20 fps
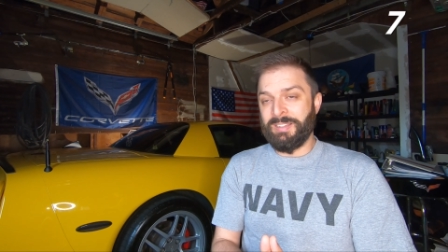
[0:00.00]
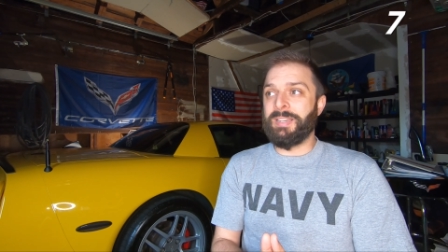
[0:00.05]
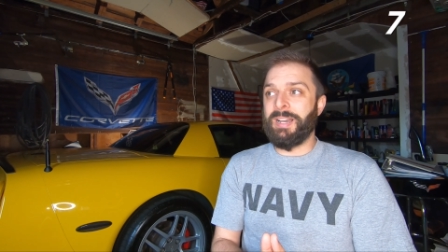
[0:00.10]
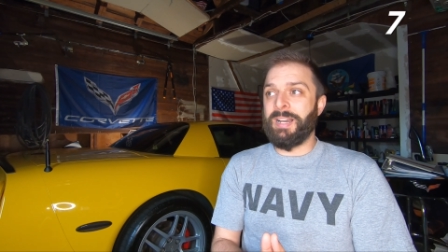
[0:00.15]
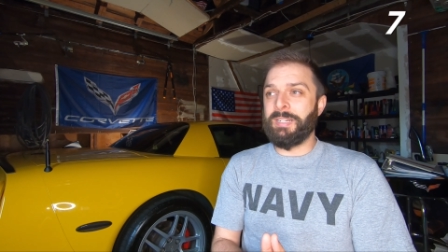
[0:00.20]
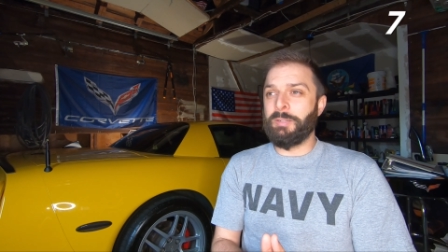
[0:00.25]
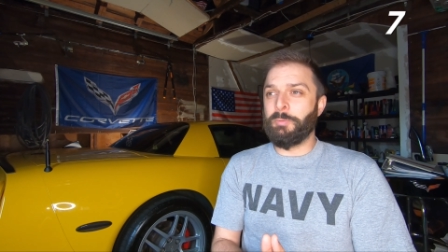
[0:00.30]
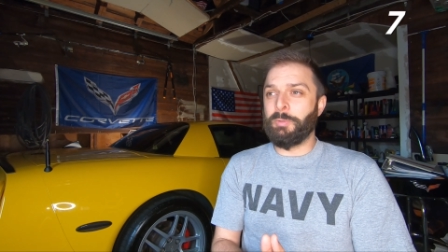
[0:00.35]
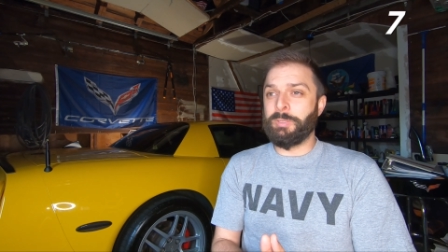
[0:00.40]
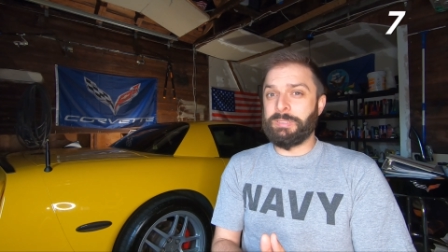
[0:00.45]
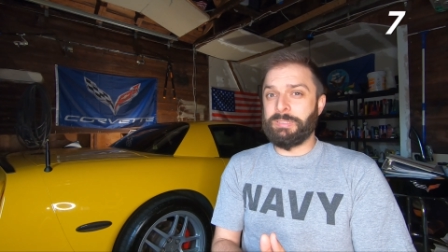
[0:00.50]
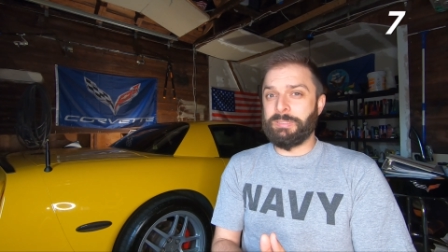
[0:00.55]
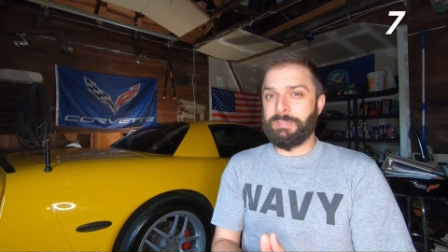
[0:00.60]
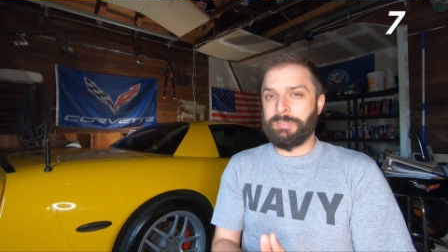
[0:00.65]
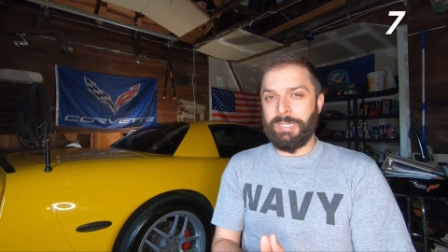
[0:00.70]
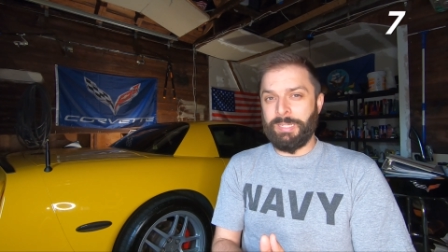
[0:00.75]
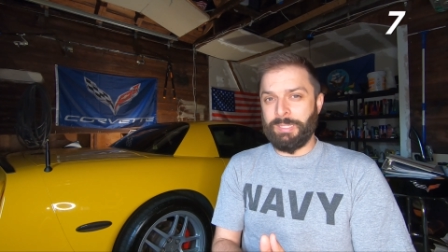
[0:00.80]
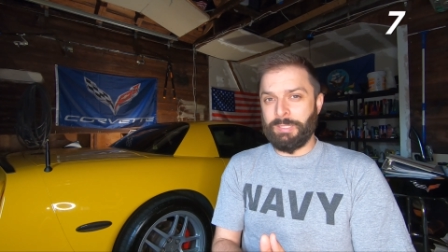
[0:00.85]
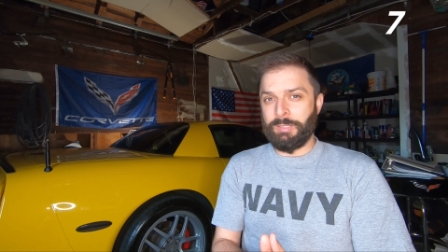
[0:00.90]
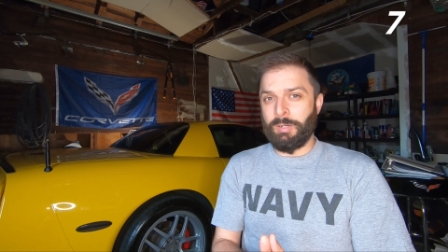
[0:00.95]
kind of wants to
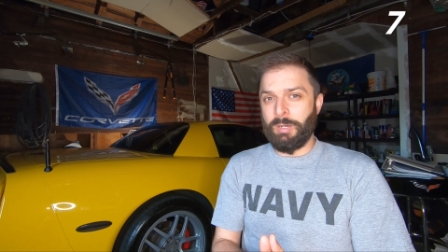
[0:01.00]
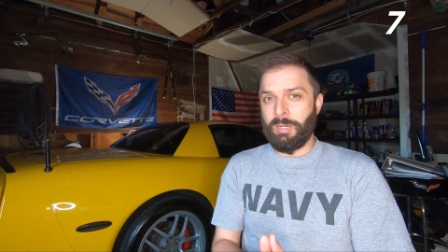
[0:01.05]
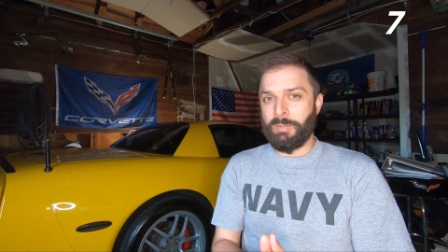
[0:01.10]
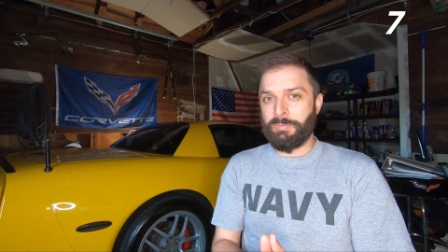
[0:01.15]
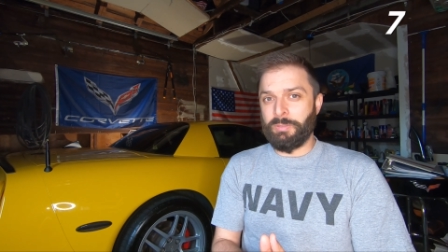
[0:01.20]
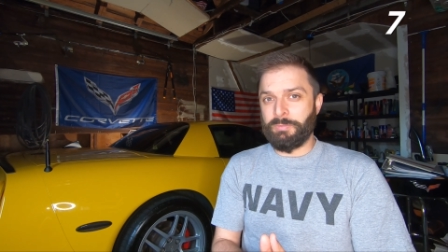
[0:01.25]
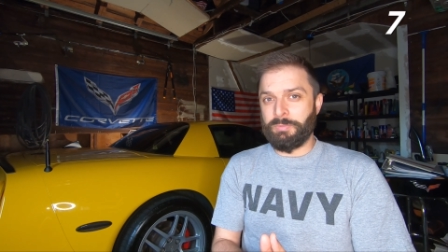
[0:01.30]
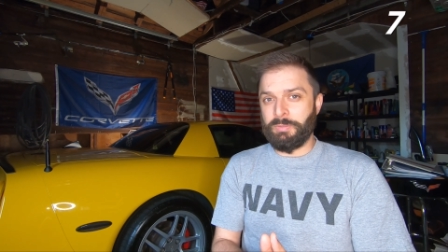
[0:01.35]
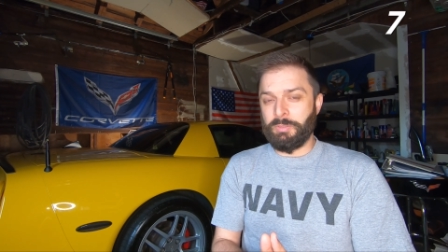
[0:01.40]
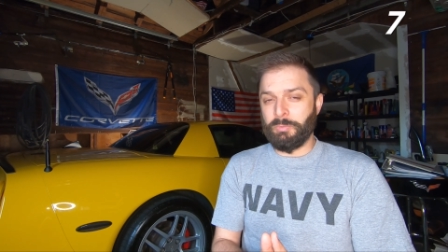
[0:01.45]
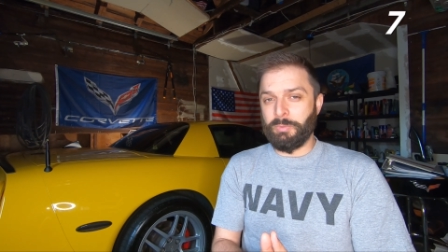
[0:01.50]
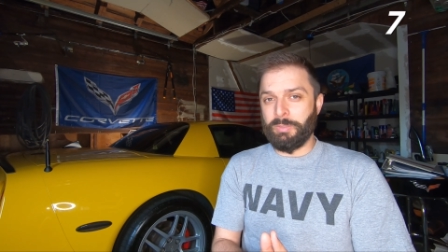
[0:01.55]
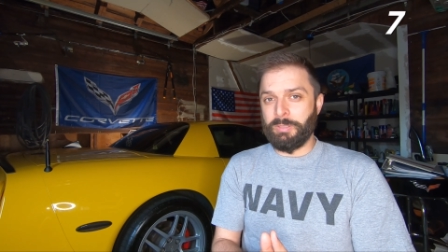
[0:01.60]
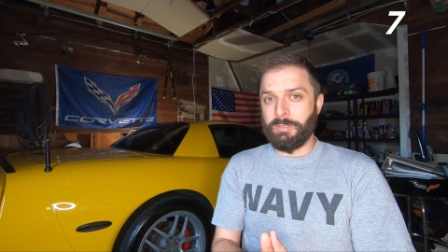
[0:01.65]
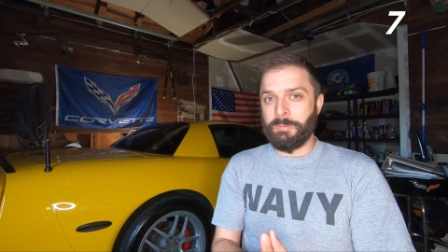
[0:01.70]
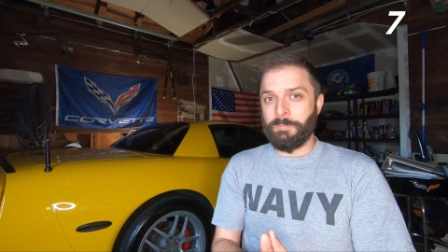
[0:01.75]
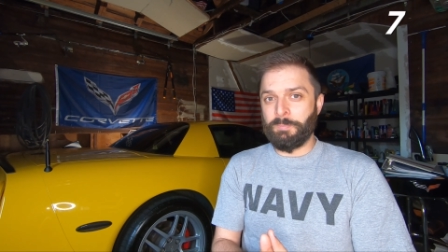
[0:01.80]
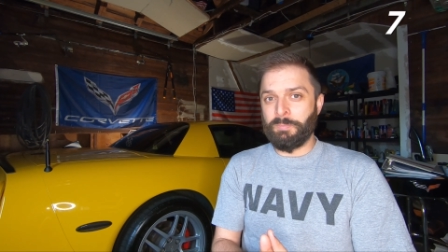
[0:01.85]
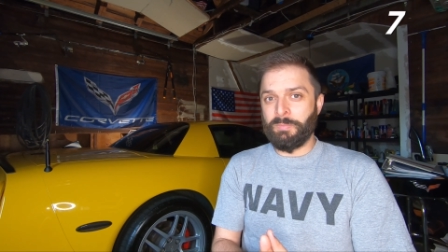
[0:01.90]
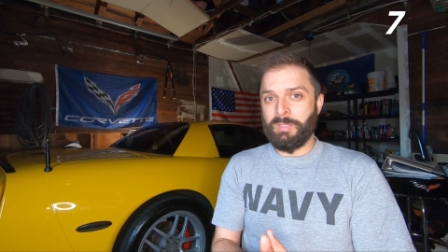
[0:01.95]
take off, if you
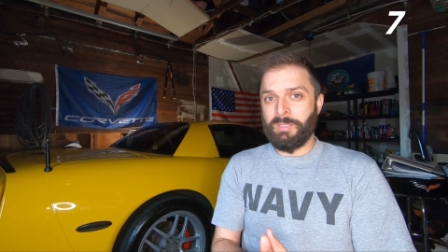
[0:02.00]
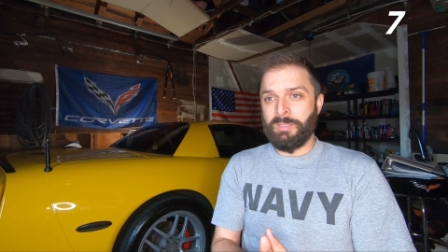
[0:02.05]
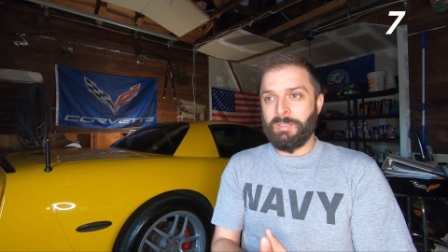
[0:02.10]
will.